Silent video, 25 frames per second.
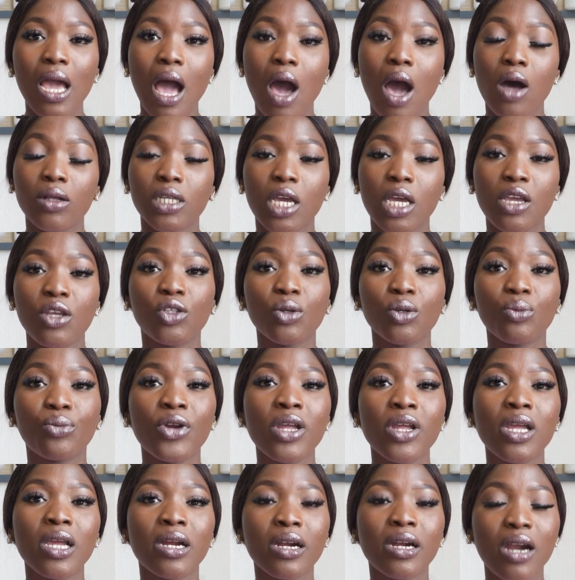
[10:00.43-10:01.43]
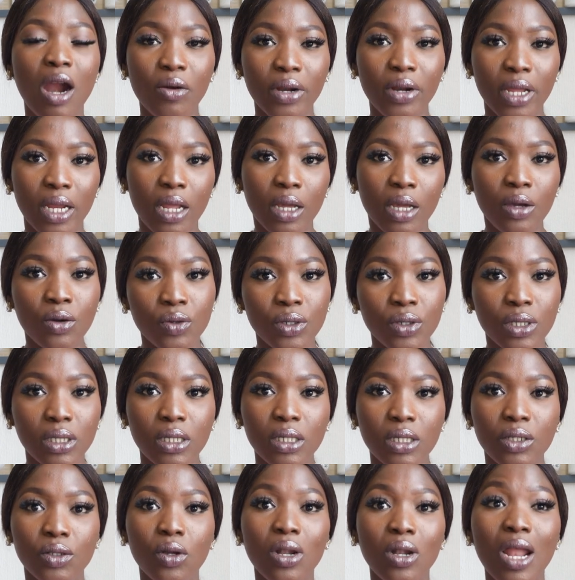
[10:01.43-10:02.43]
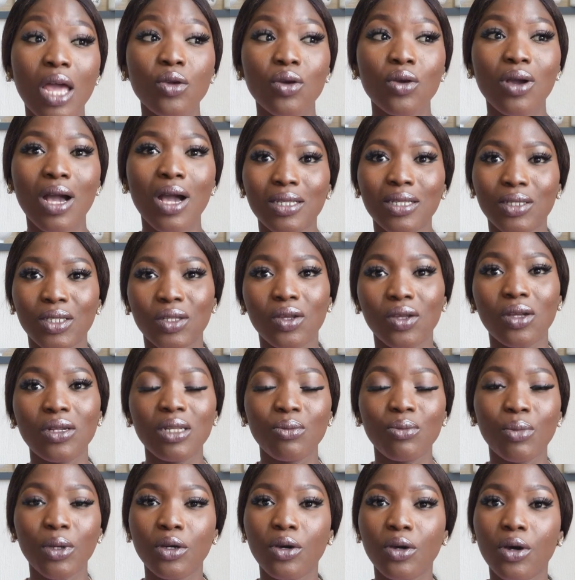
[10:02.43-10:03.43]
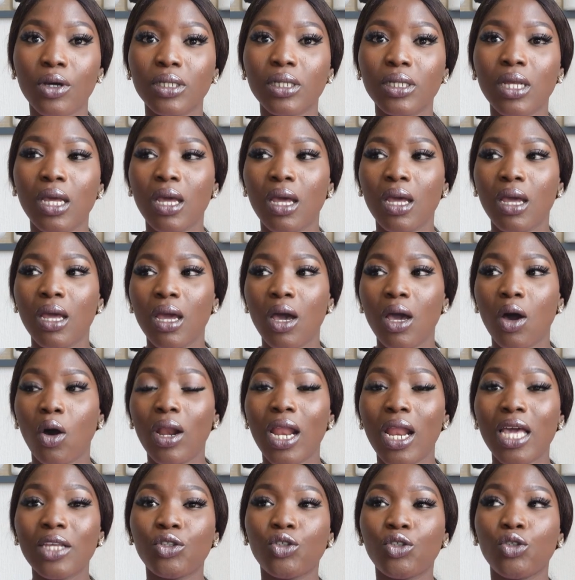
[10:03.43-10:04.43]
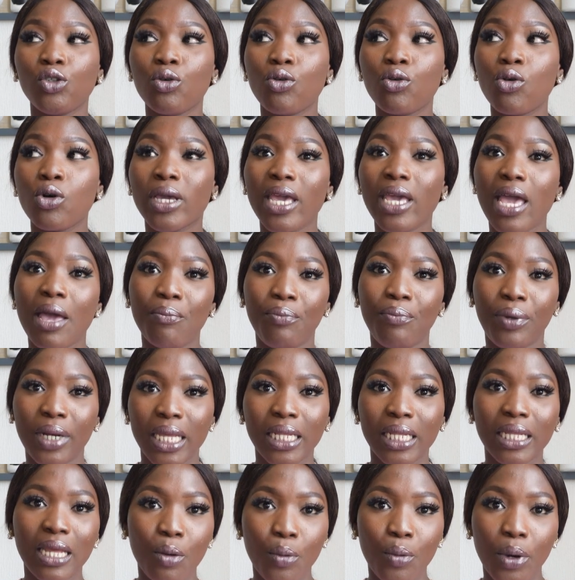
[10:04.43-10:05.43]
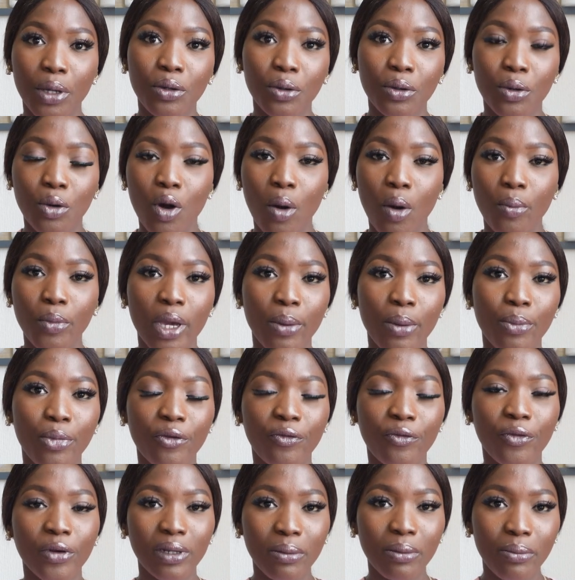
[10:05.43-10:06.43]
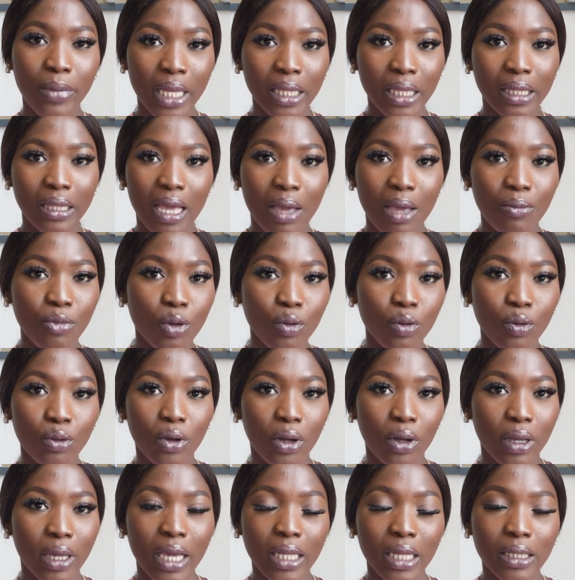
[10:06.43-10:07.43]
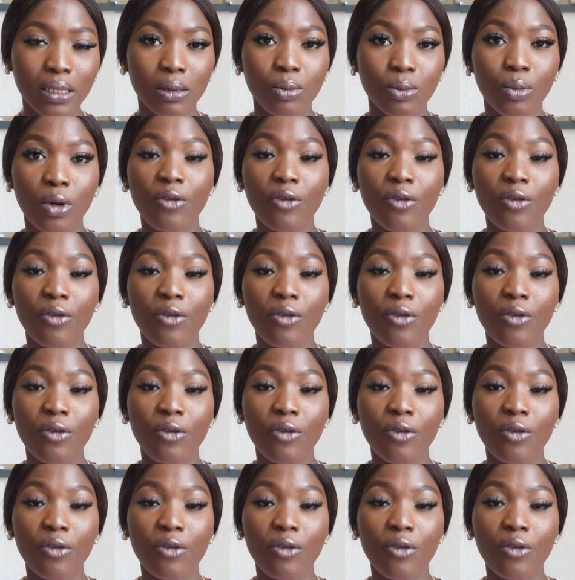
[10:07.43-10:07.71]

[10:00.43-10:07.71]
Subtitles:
I'll tell you to bring grounded egusi so that you sun it, because unless you will get blender when you come here, but for the meantime, you will not get it.